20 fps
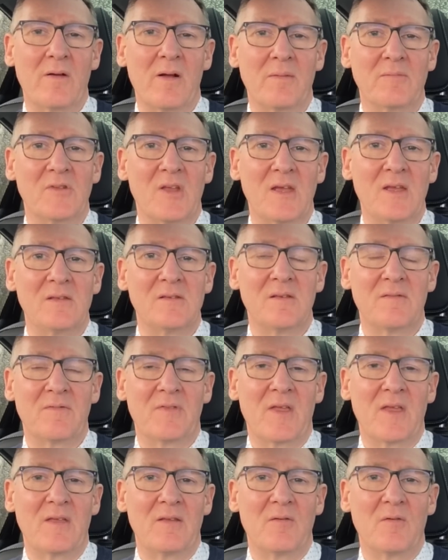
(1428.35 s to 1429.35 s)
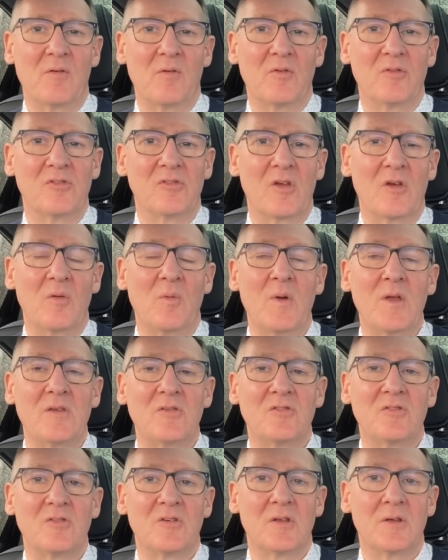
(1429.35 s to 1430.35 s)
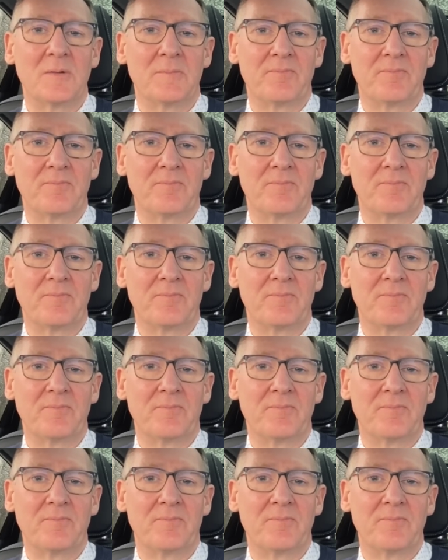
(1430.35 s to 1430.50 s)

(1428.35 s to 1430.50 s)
update if they so wished.